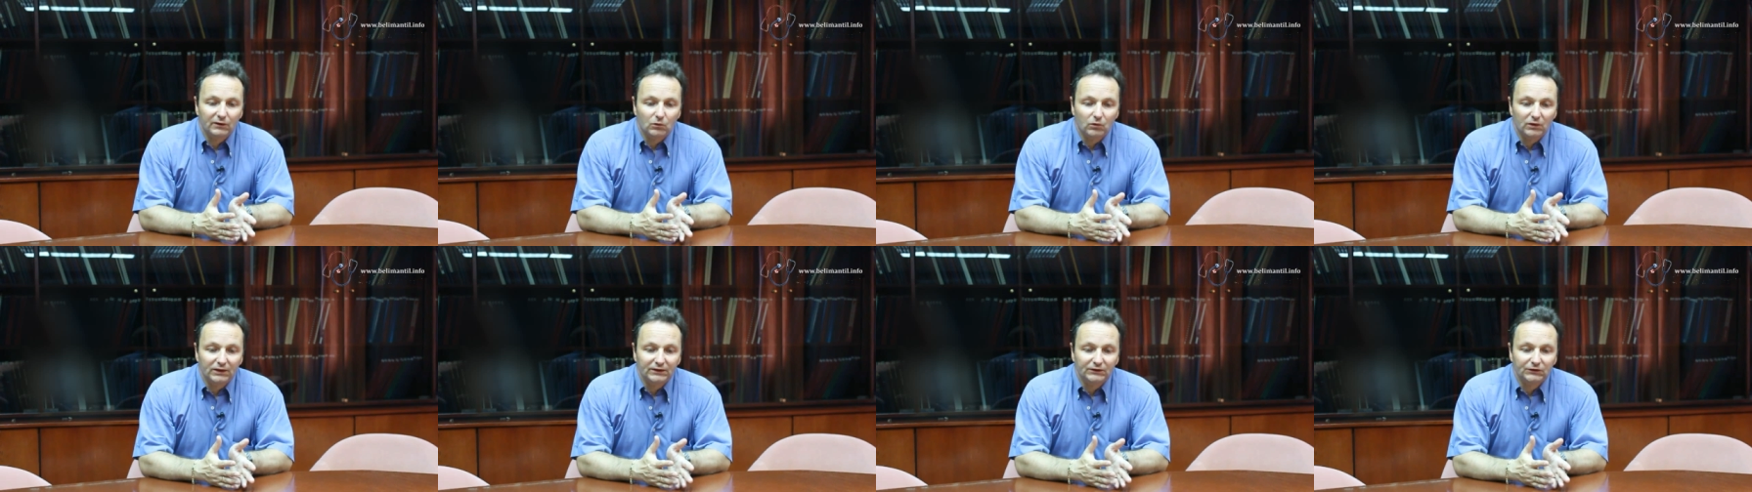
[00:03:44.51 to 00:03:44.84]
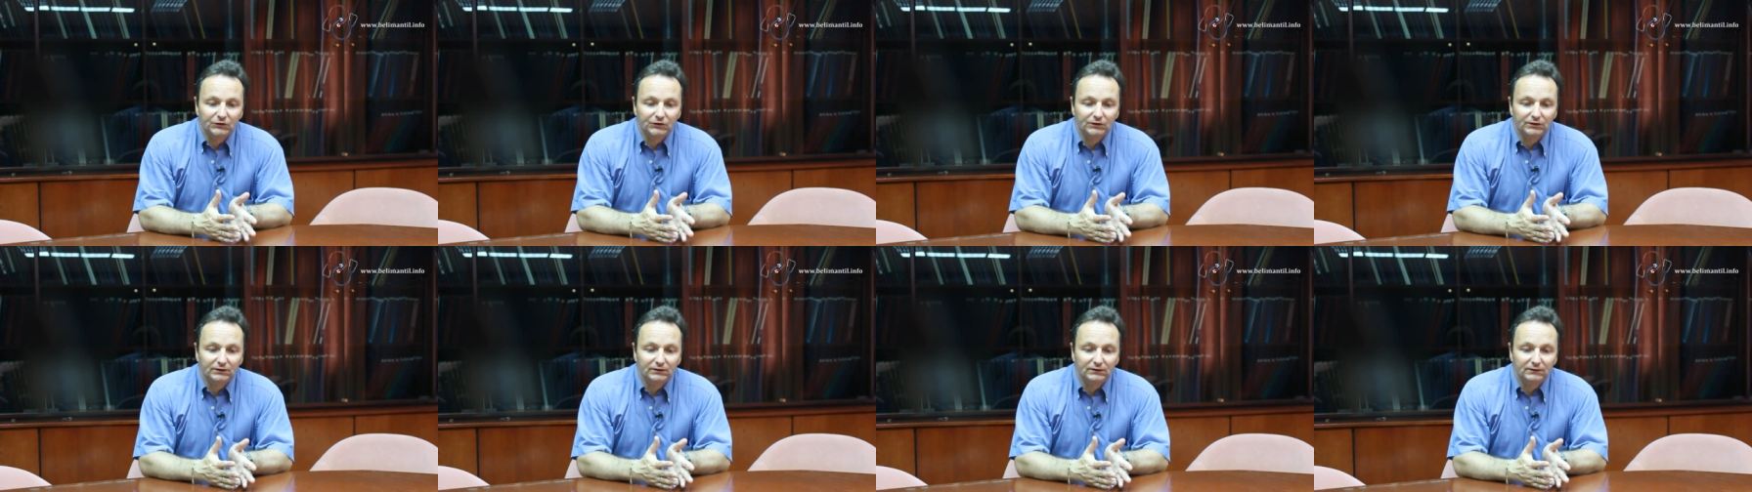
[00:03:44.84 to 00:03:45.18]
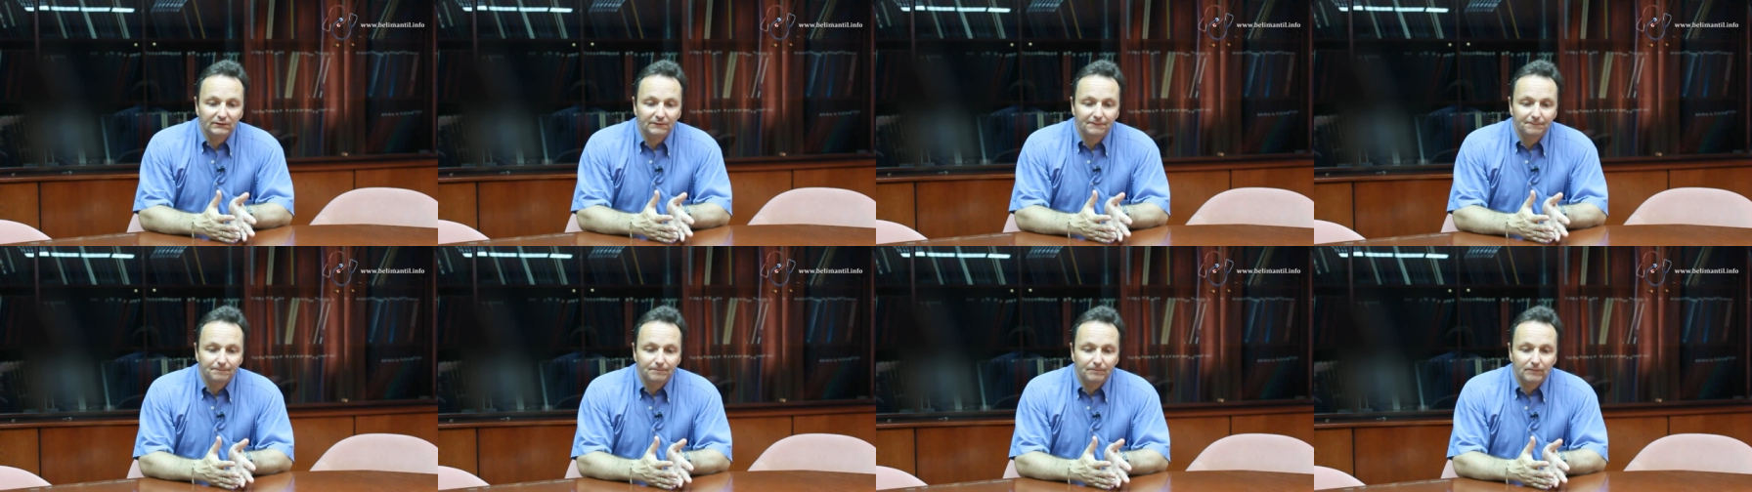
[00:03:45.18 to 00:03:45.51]

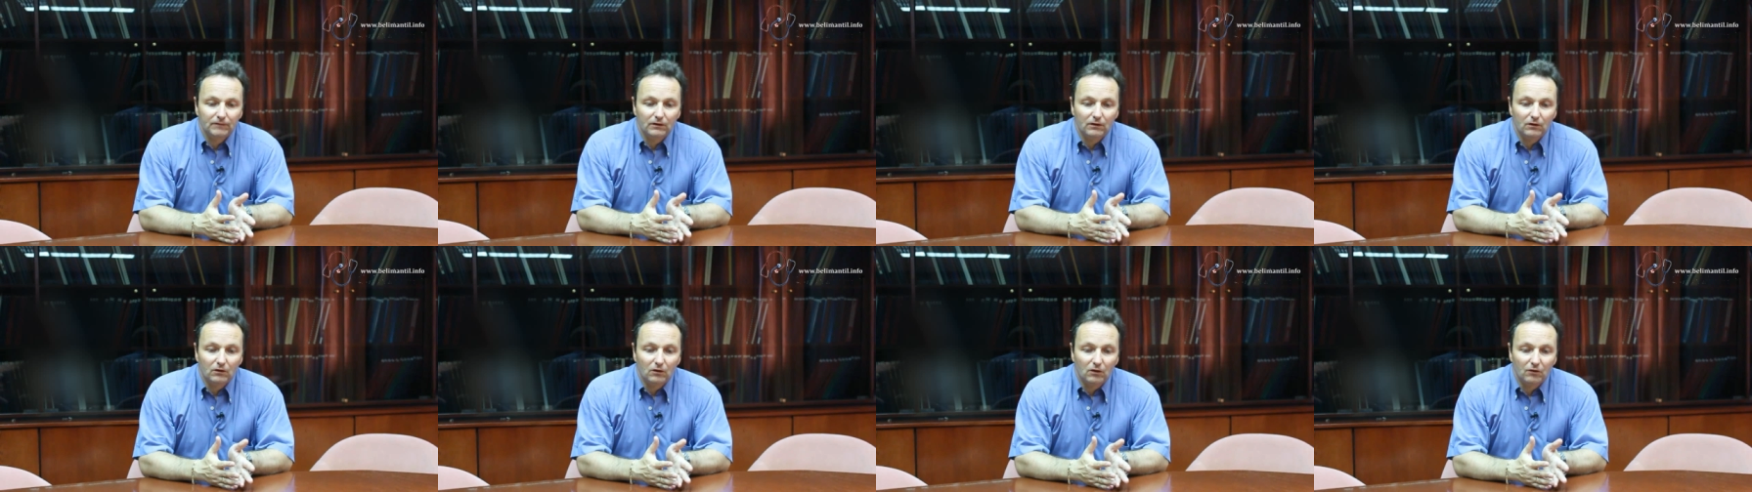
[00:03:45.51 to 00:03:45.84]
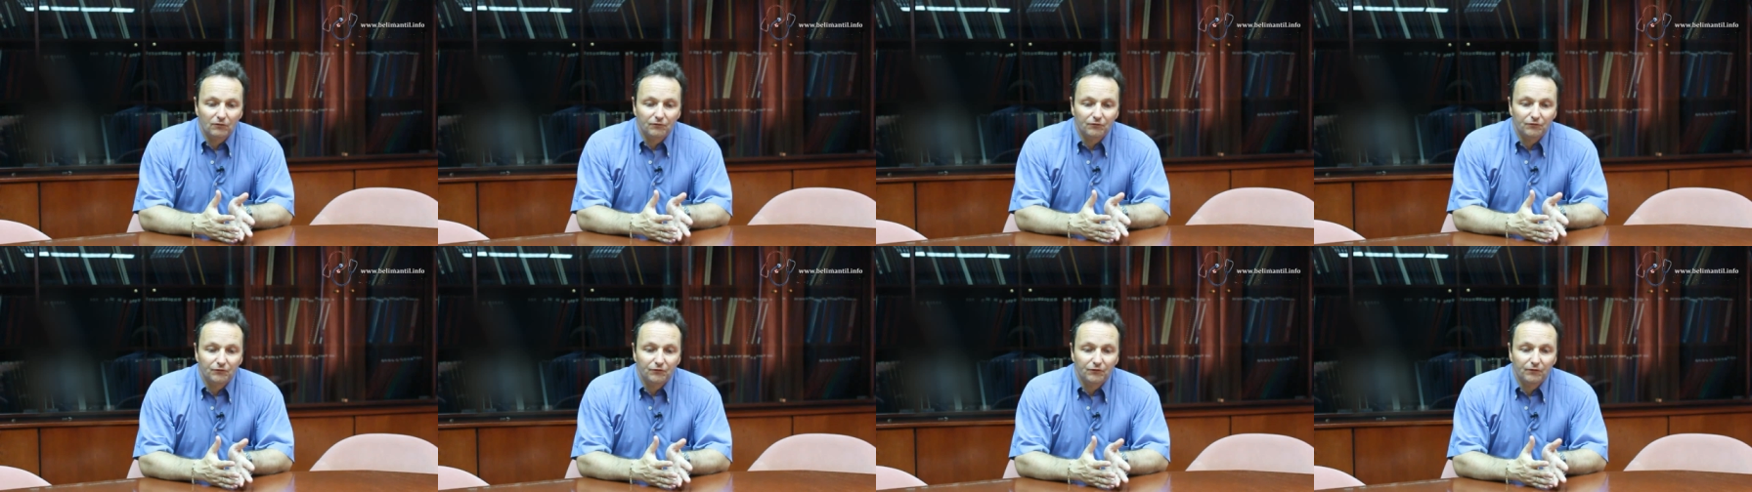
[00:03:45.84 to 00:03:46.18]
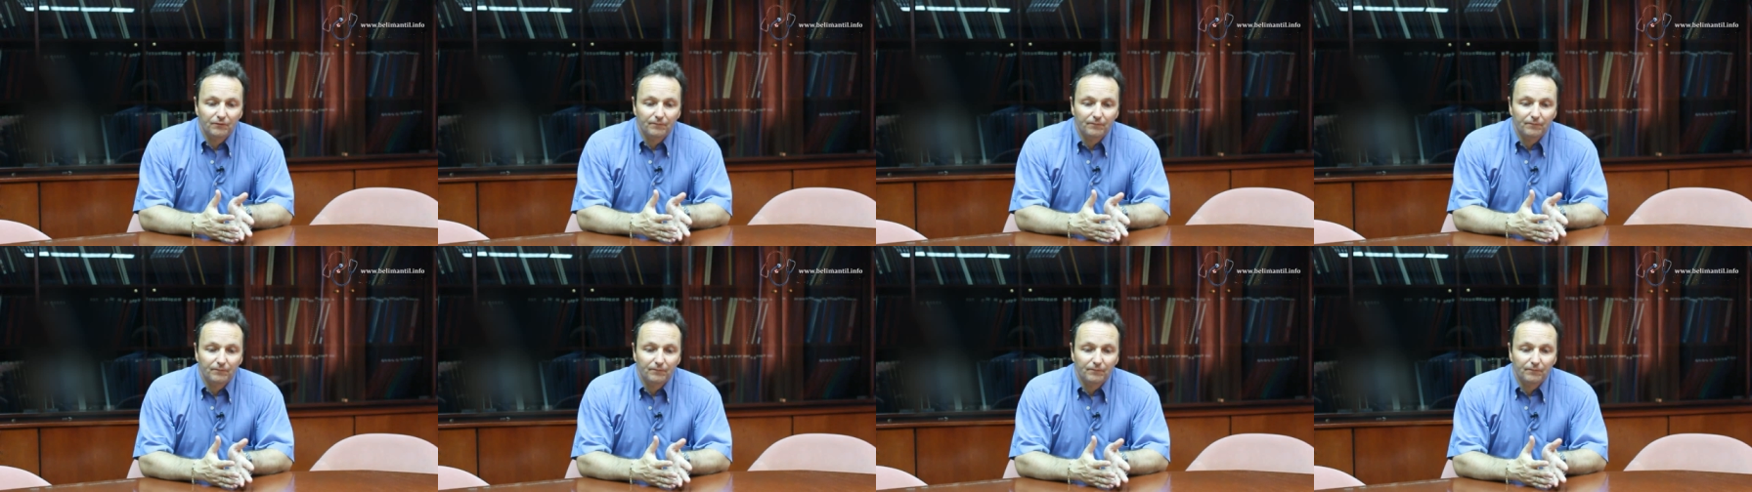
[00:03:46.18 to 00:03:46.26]
question of